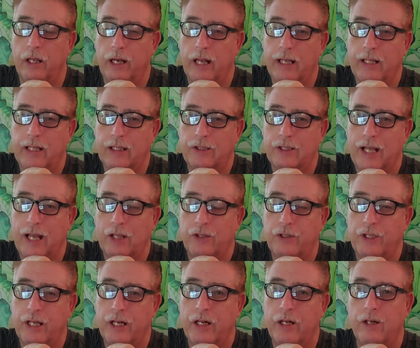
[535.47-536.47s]
like this
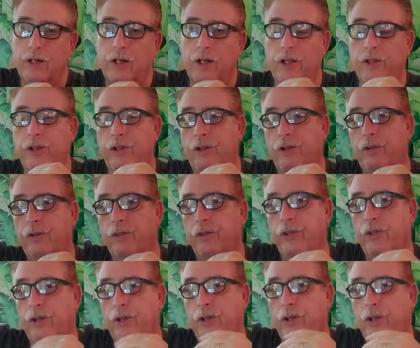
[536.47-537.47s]
house here.
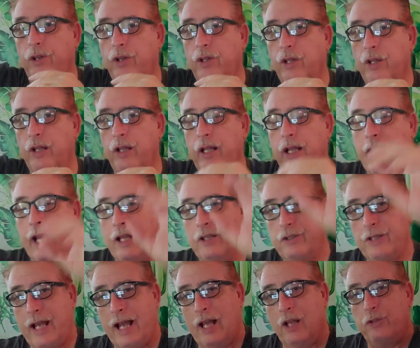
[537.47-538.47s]
The
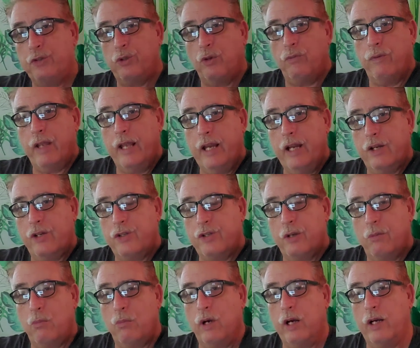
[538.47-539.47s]
has a house over here
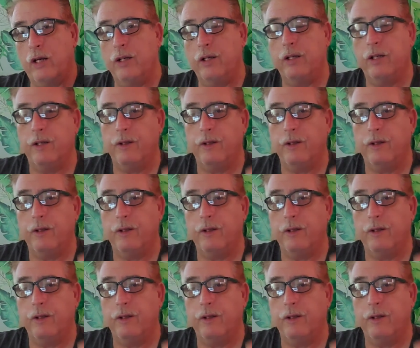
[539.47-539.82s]
somewhere.